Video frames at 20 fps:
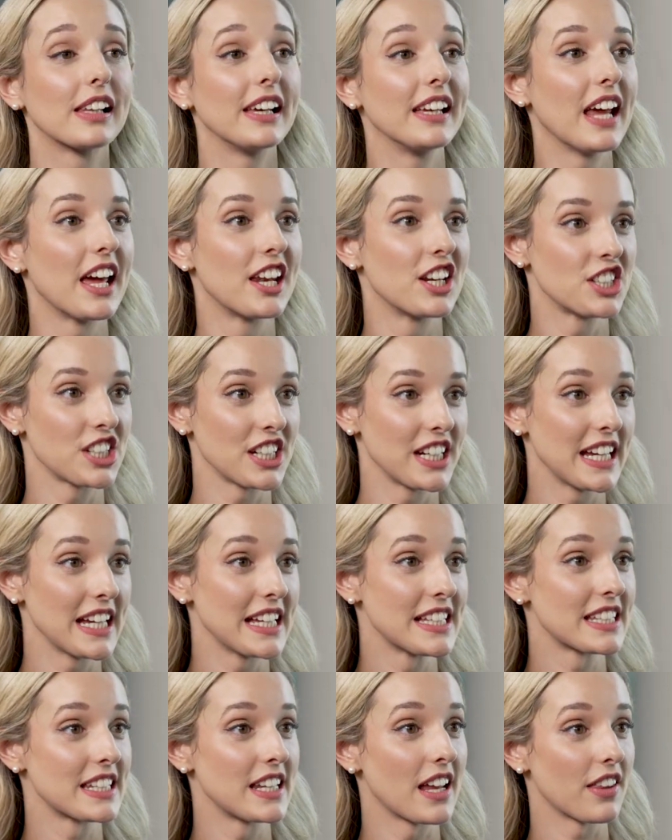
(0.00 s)
clean
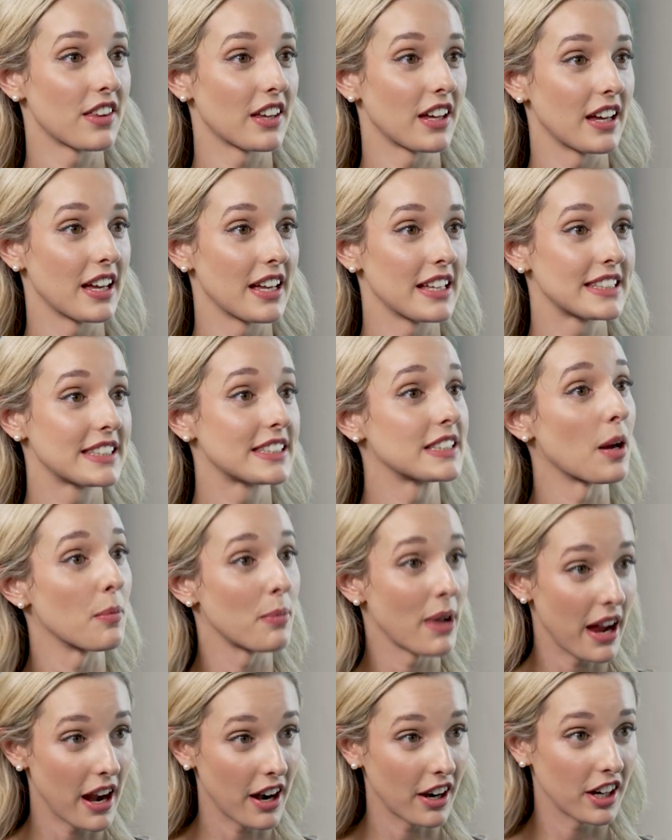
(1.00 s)
energy is another
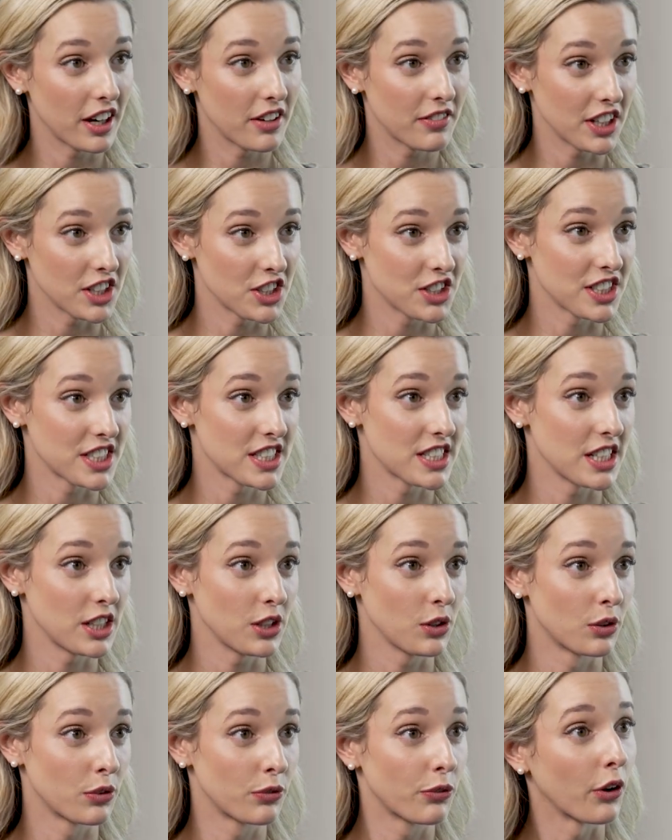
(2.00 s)
sub-area of interest
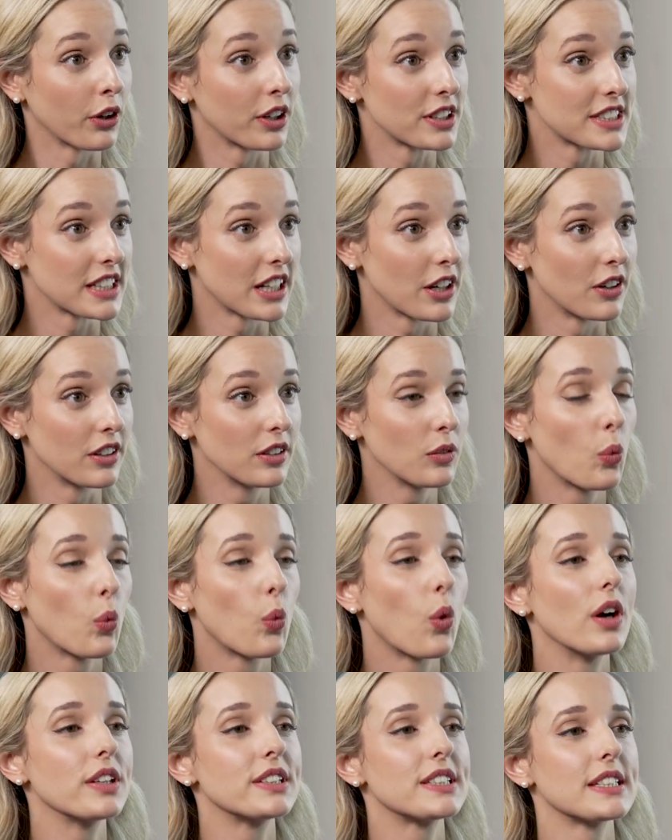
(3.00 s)
that you're focusing
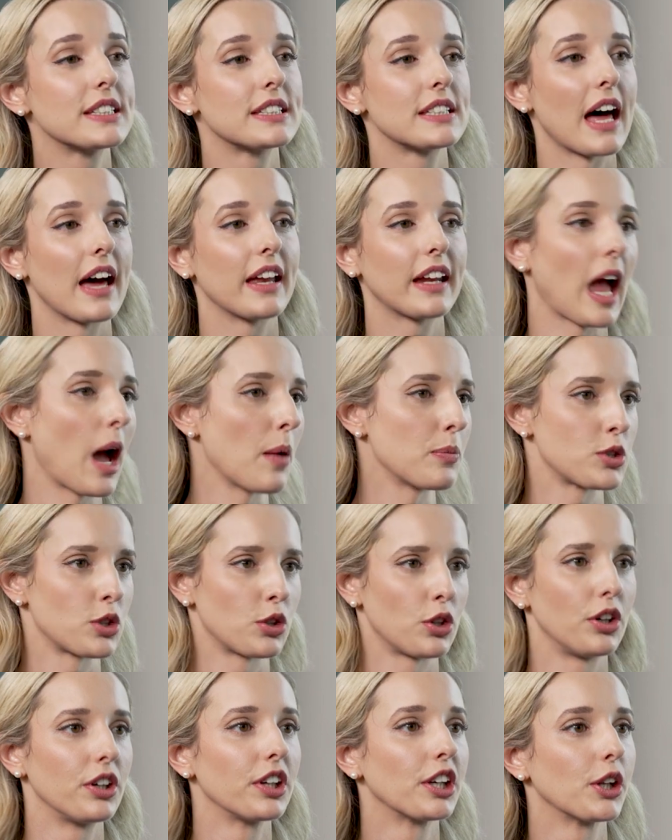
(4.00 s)
on. What does that
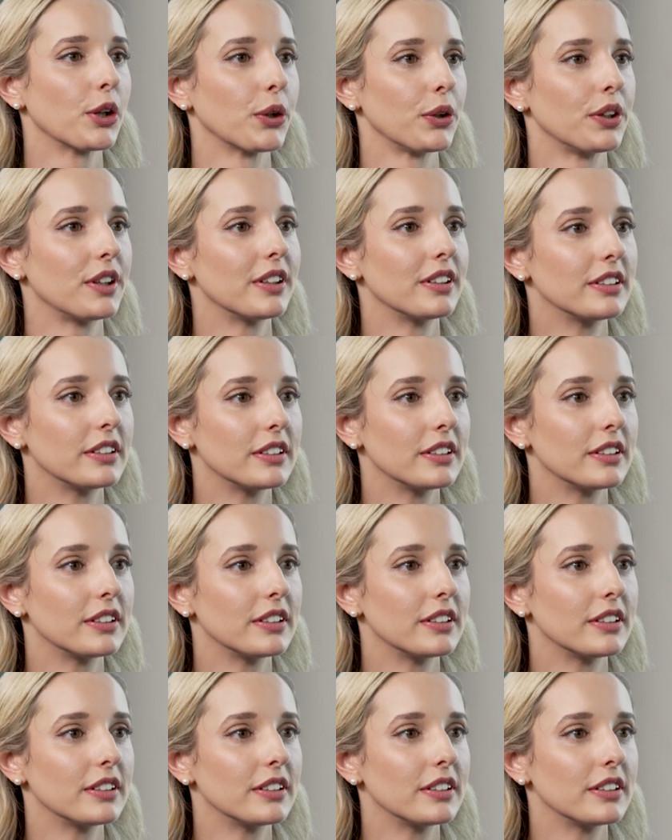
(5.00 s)
capture or include?